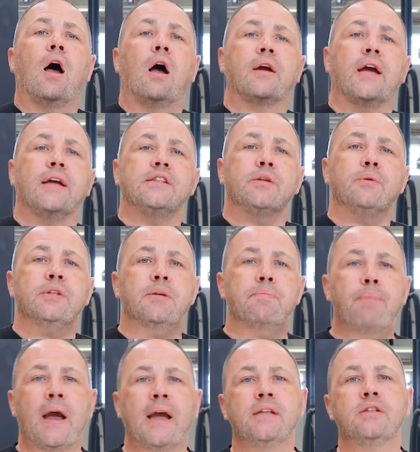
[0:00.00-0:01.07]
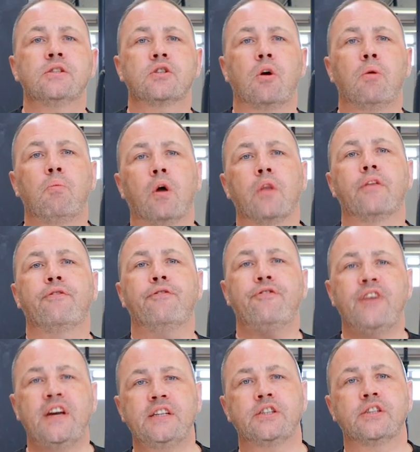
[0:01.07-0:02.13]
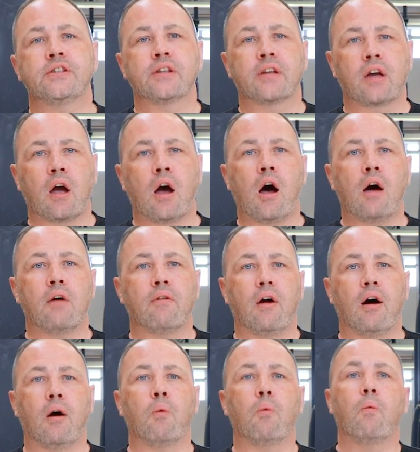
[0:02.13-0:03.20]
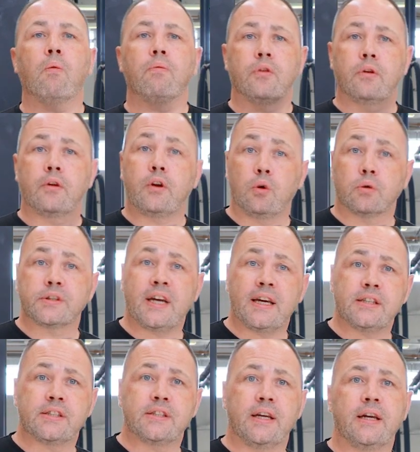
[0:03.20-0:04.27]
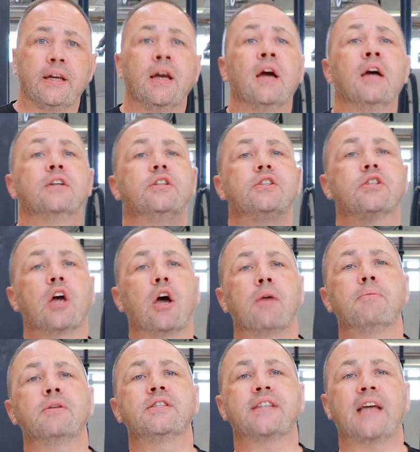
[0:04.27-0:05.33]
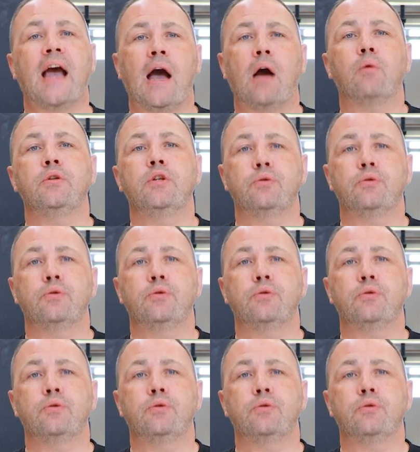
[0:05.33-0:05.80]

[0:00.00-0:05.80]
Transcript: Okay, so it depends on what the features of the car are that you're testing, determines how